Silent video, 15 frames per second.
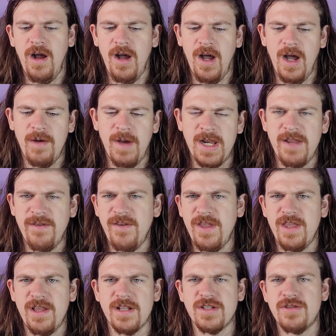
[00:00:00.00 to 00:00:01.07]
I definitely
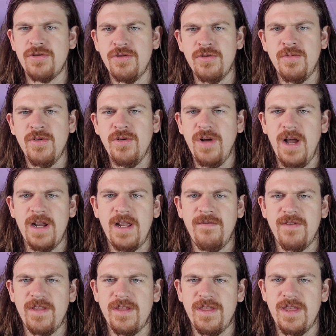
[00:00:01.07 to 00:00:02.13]
think it's doable. I
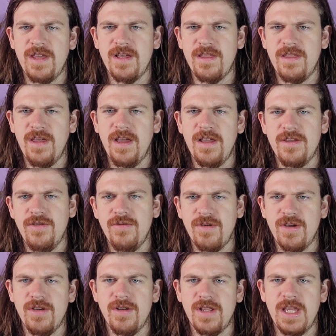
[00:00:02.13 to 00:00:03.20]
definitely think that you
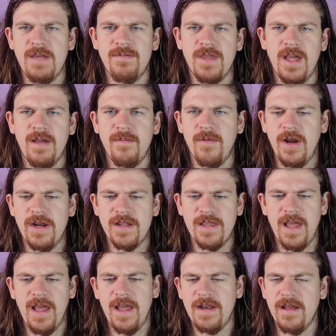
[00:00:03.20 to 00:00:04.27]
could keep them right at
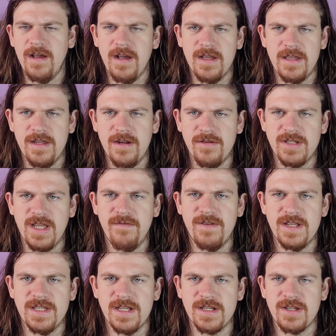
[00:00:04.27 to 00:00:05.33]
that
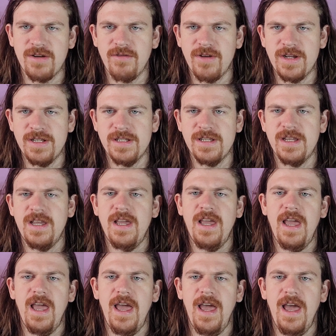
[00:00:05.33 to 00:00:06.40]
76 degrees
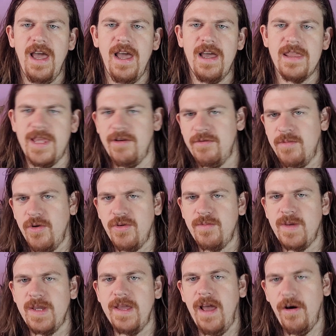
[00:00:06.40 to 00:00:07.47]
and they would both
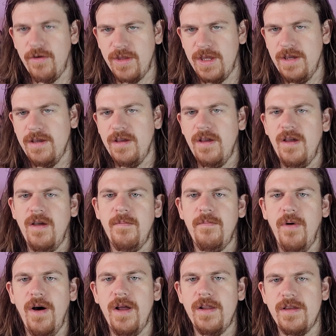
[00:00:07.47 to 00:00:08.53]
be healthy,
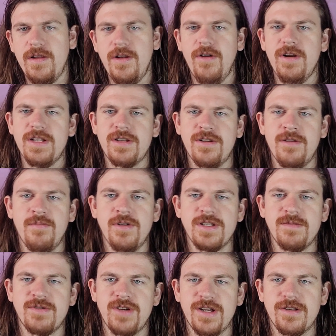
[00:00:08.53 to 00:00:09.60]
but it is going to put
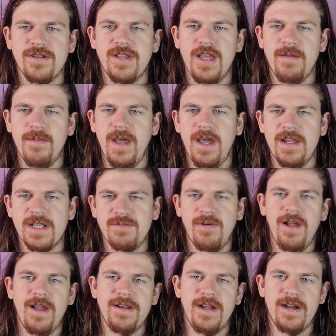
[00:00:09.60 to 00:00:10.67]
some stress on them and it's
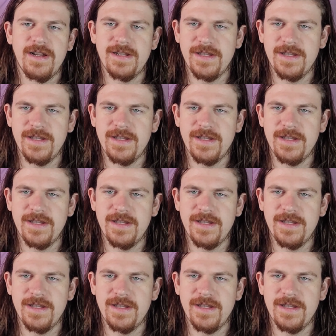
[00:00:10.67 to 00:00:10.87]
probably not